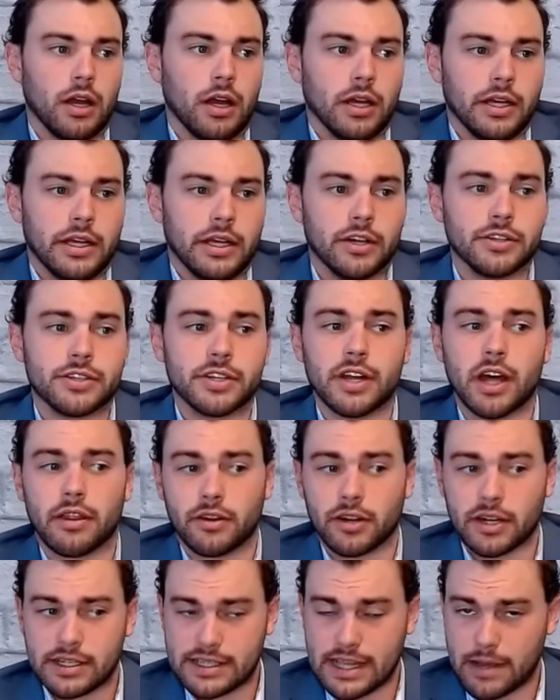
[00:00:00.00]
Here's
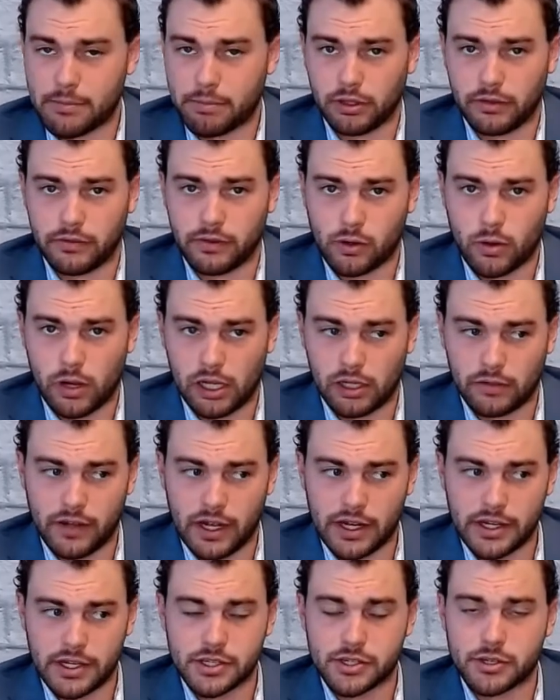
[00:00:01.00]
another example of a
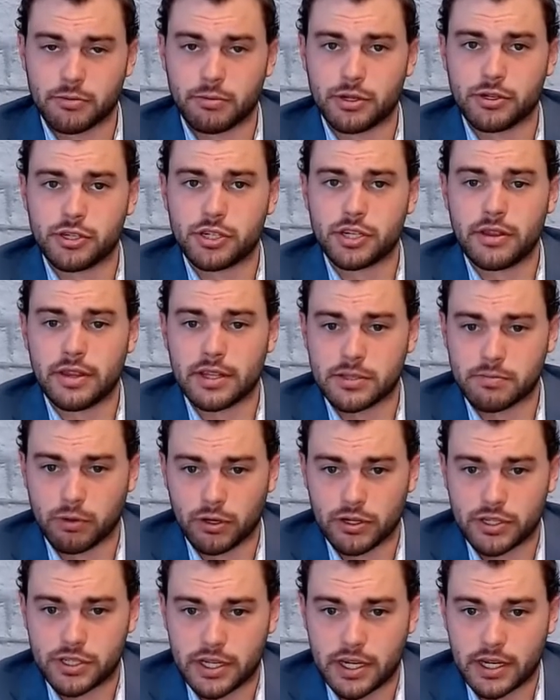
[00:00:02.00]
qualified distribution. This
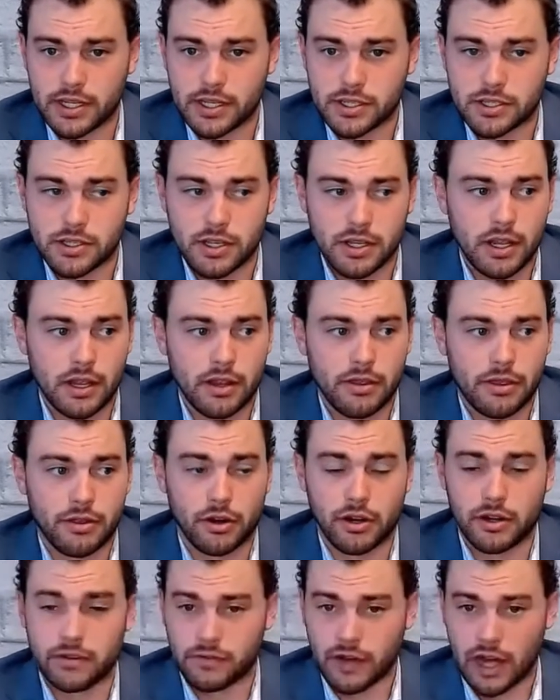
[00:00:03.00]
person is
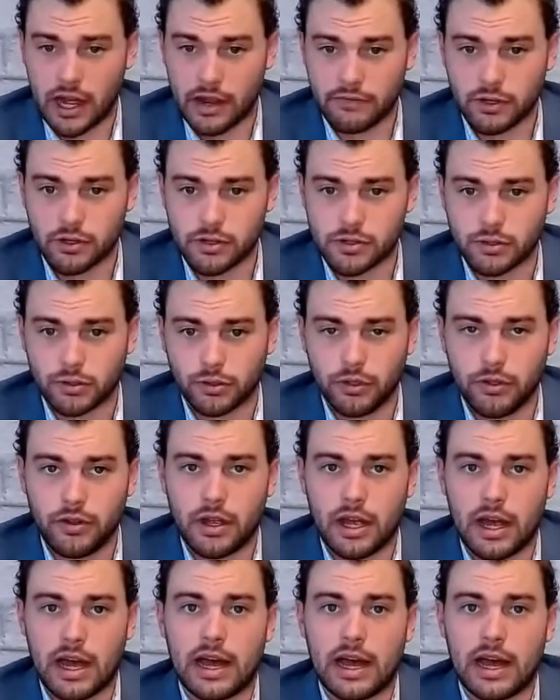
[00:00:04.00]
35 years old.